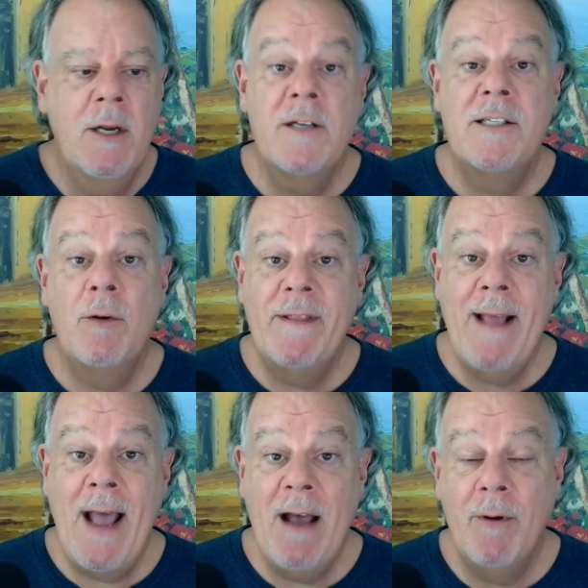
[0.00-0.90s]
So with
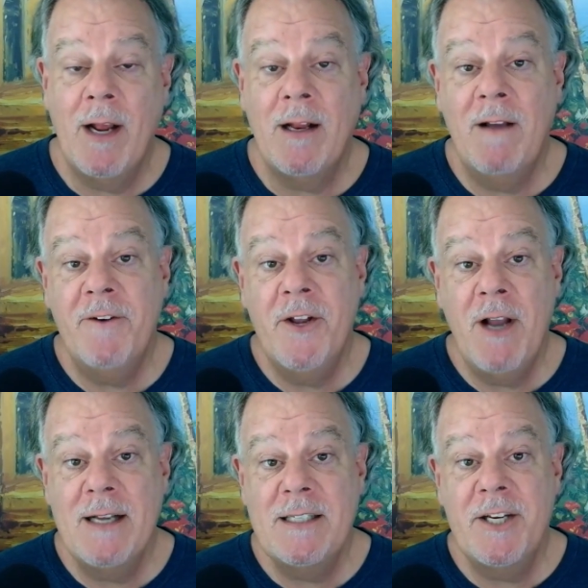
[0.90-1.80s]
that, what I'd love for you
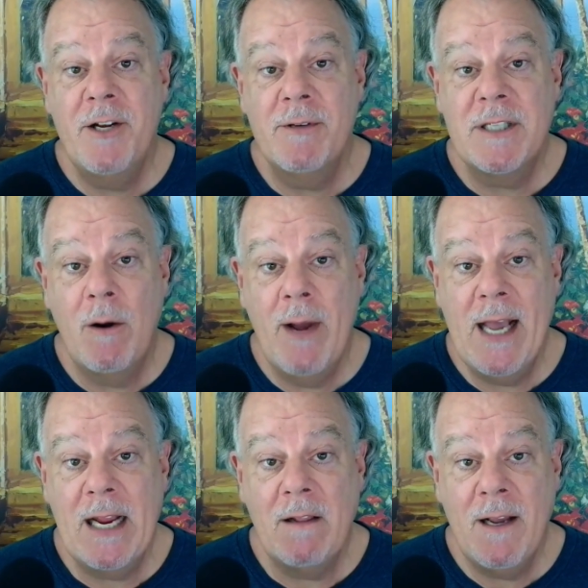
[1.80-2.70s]
guys to do is go
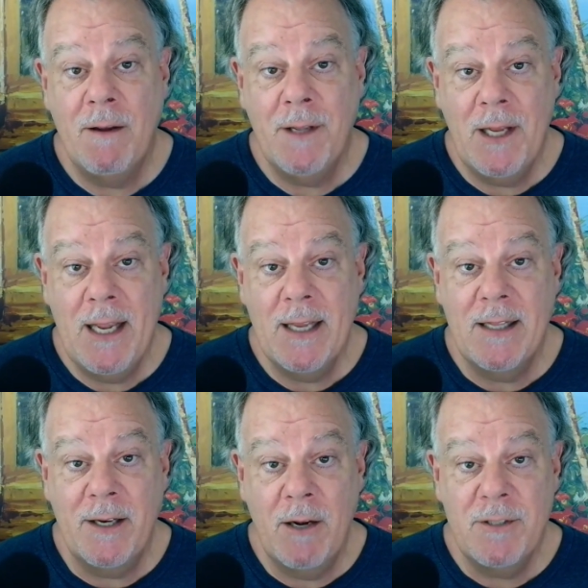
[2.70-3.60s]
ahead and click on the link in
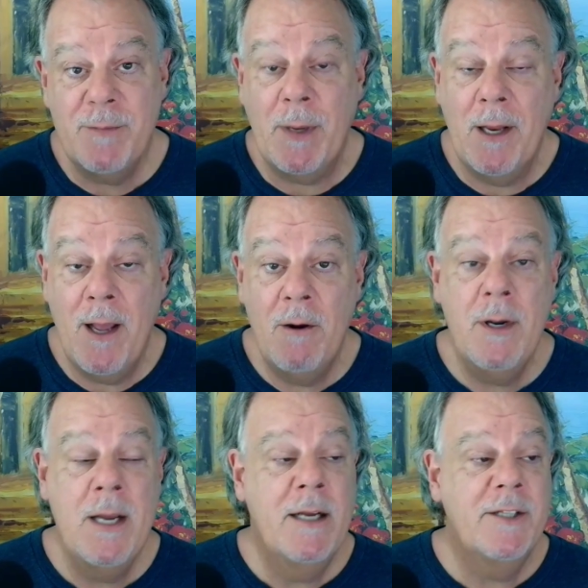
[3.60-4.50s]
the notes below
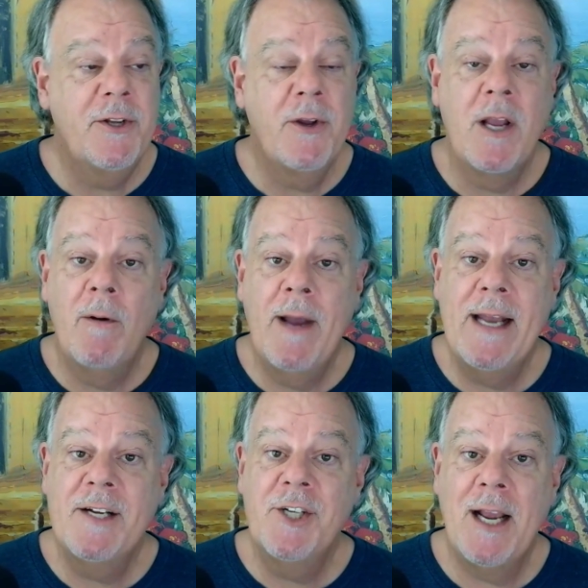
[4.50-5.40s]
so you can go ahead
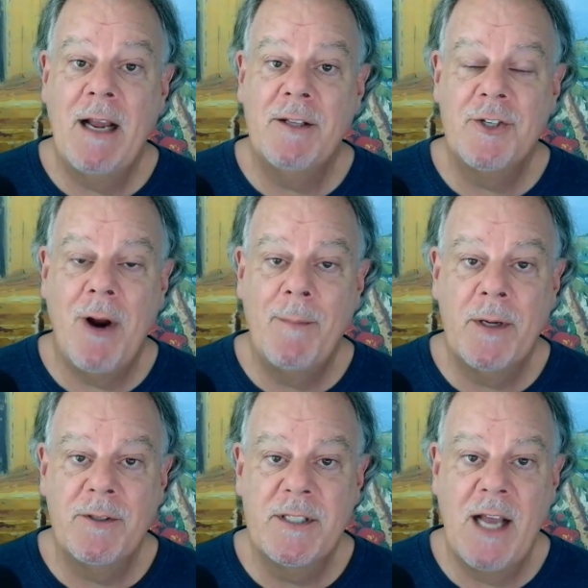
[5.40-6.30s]
and check out the
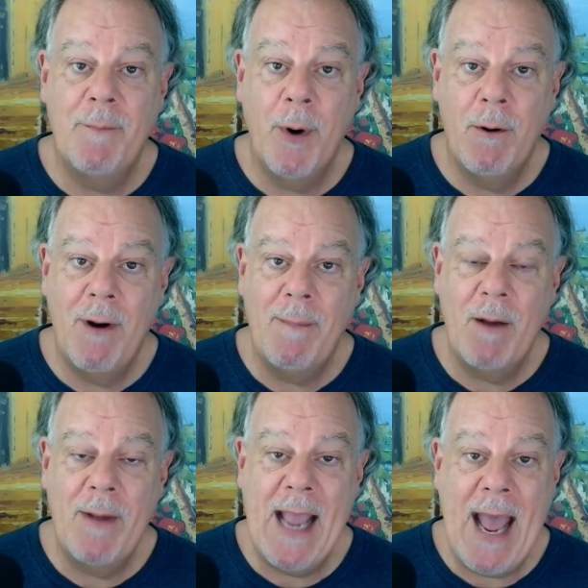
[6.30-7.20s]
tropical design program
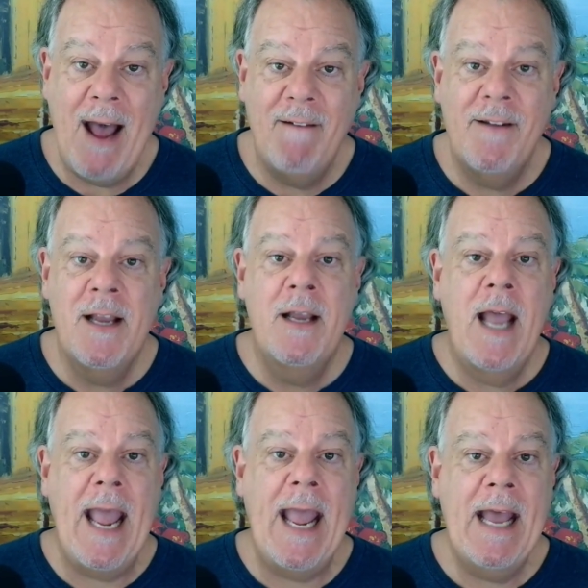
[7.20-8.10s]
that we have.
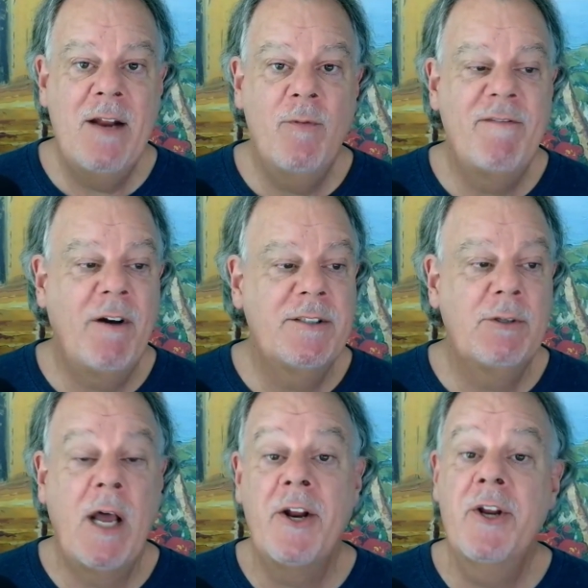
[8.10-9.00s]
And we've also
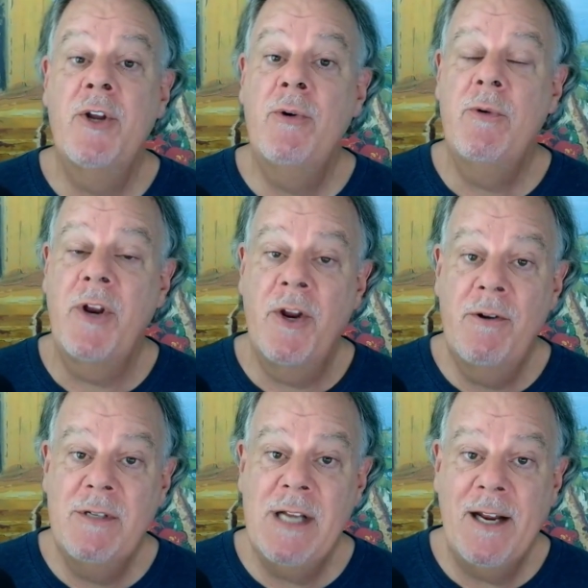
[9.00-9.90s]
got a new
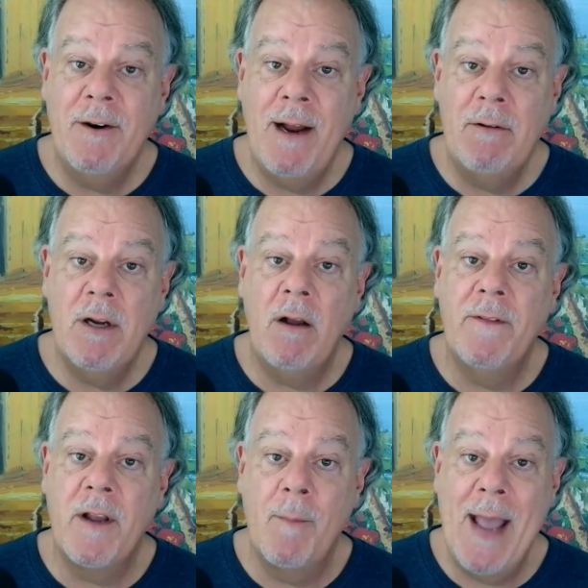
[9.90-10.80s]
newsletter out called
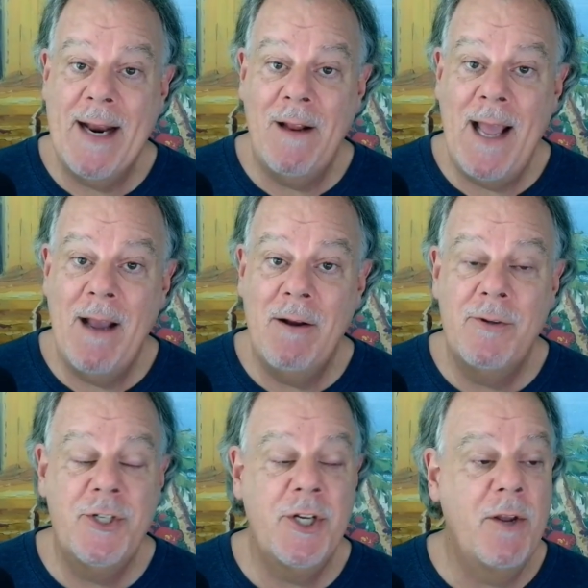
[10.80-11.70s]
the Cabana
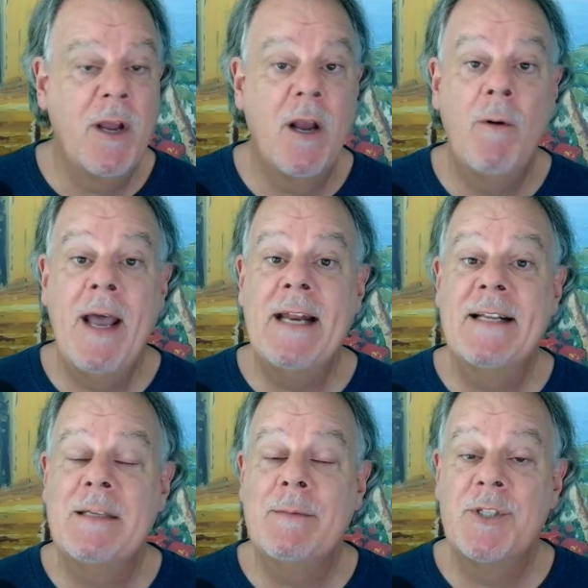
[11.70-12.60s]
Lounge. You can go ahead
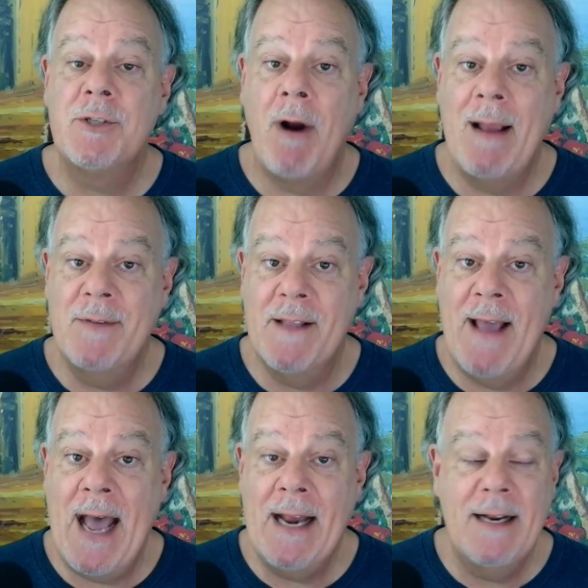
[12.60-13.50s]
and subscribe to
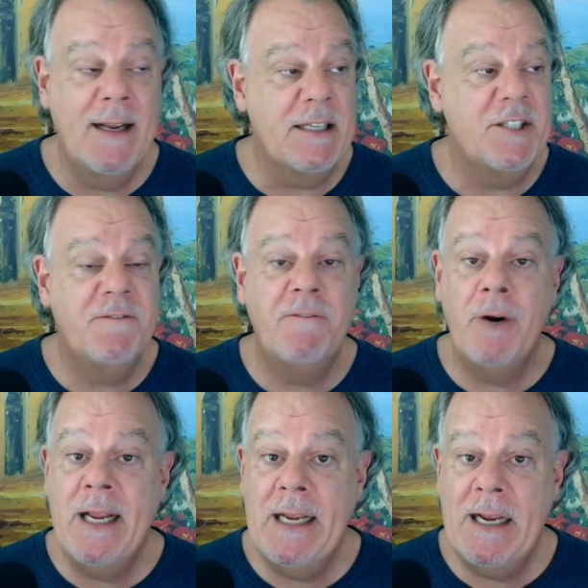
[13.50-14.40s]
that. It's
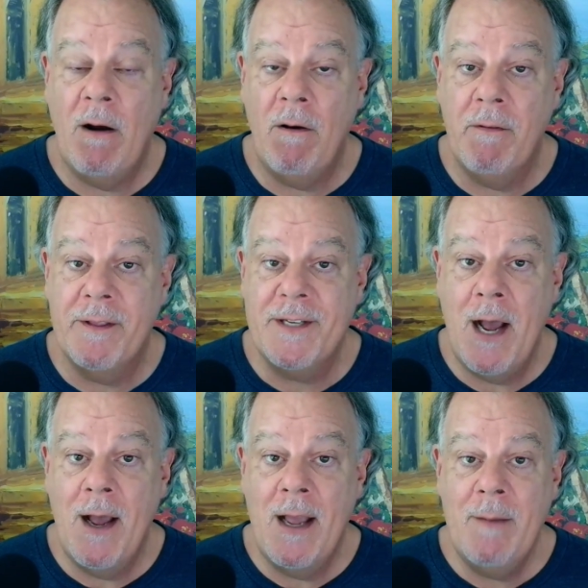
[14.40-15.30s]
free all the
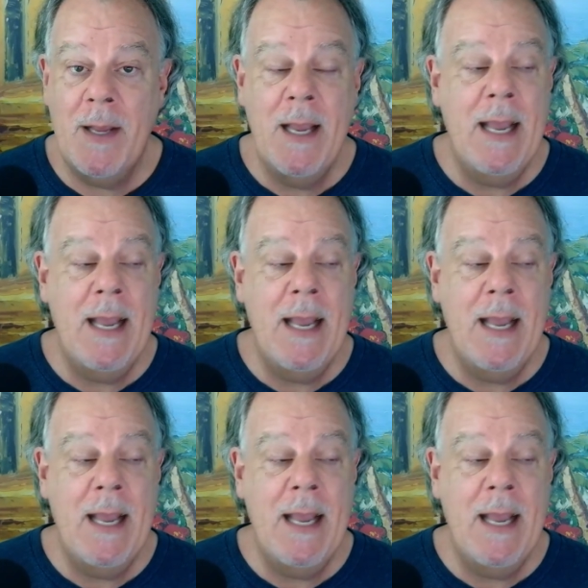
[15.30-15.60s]
time.